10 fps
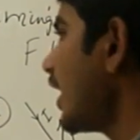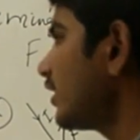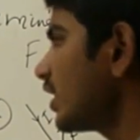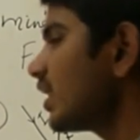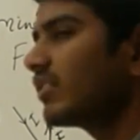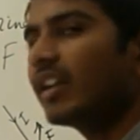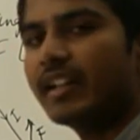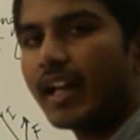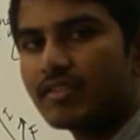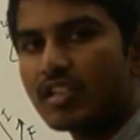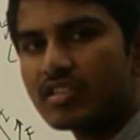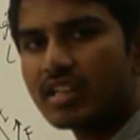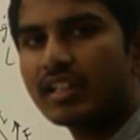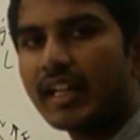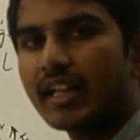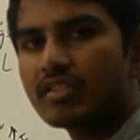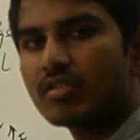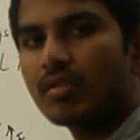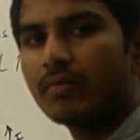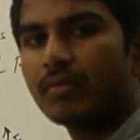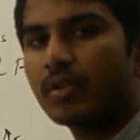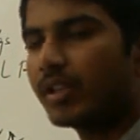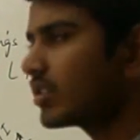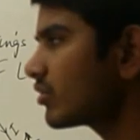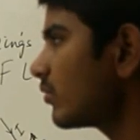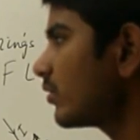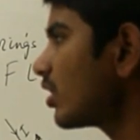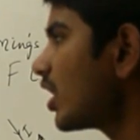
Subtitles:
acting in the tangential direction of rotation of your